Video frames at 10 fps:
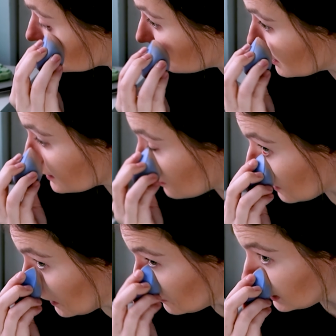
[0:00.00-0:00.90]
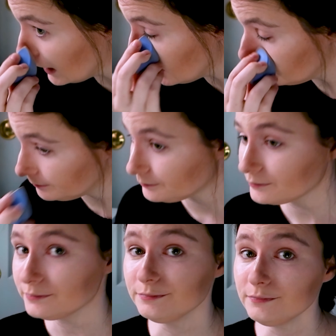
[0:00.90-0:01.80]
just like messing around with it,
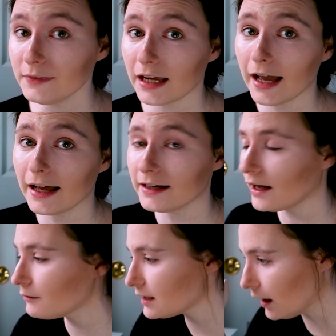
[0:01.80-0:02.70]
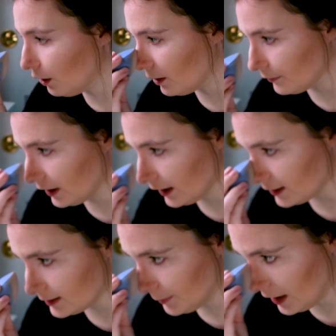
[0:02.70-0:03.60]
and I was like, oh, I'm running
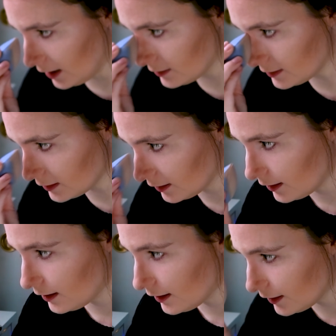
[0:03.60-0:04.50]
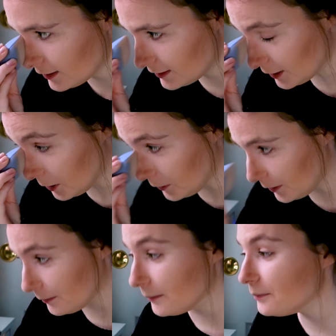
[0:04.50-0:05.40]
out of space.
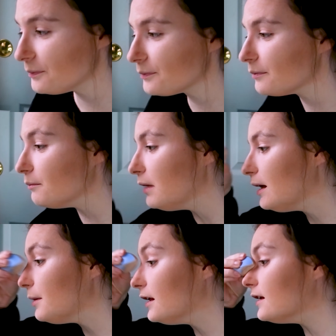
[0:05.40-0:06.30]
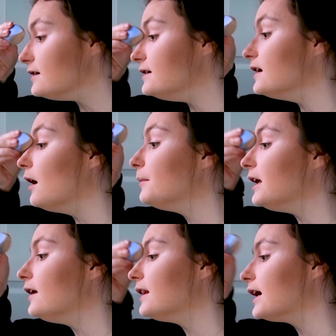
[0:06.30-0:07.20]
So me being the
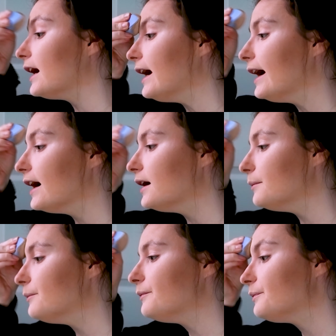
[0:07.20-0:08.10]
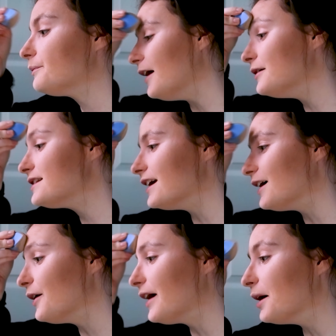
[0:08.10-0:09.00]
dummy that I am, I was
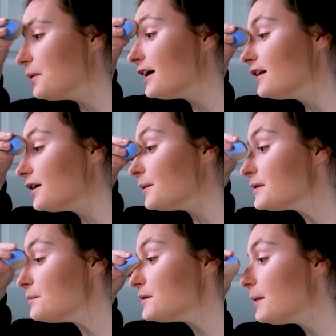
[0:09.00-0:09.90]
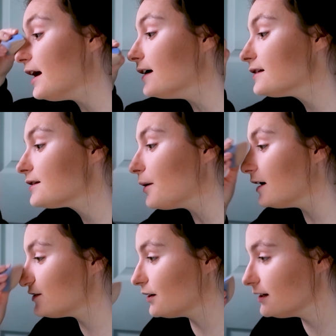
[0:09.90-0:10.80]
like, okay, I'm gonna clear up some space. So
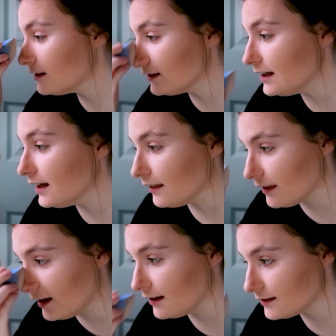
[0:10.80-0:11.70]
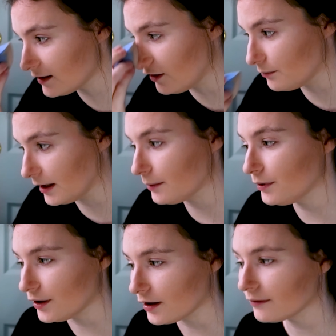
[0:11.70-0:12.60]
I started deleting things off my
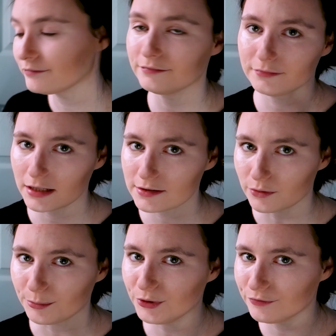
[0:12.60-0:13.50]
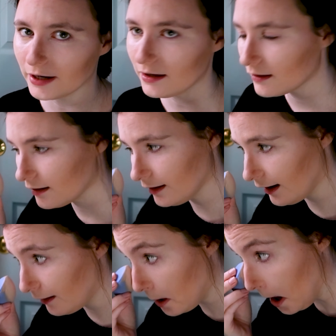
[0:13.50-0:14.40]
computer. That's normal, right? Yeah.